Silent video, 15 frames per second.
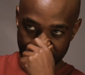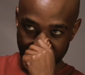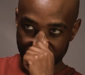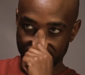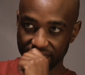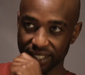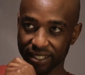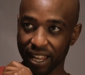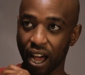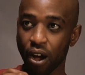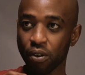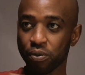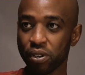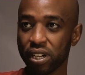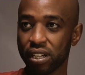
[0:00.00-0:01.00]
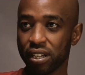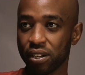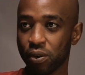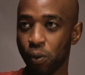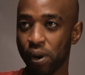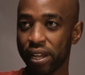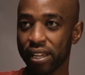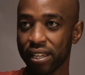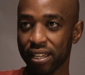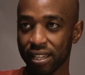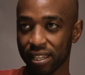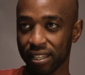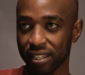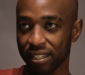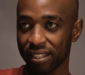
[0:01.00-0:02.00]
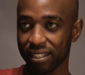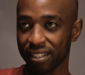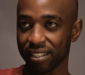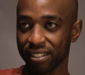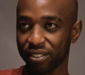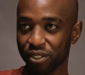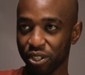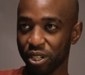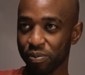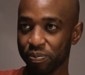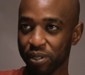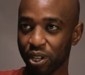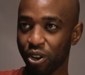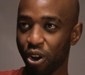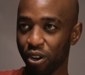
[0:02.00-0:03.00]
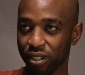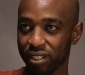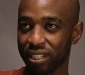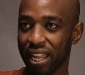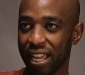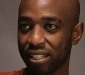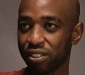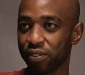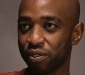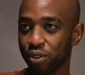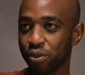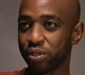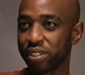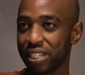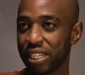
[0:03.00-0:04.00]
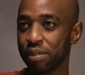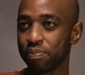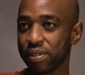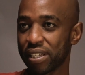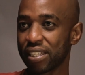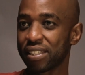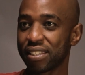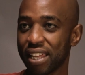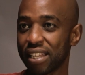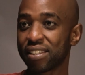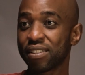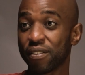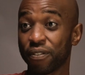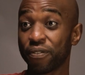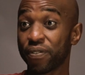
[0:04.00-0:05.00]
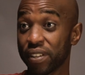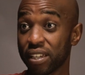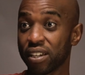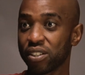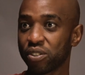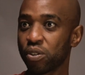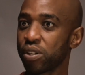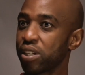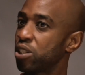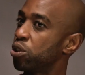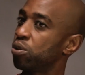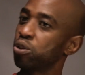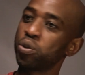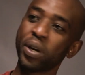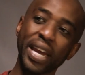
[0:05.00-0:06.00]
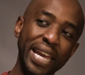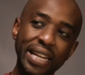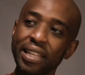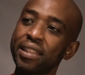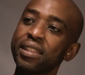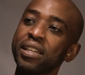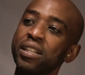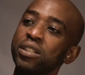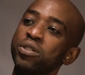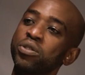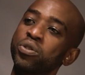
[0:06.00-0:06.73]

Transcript: that downer where it's going to be long nights of no sleeping. Is that the fear, so that she'll do anything to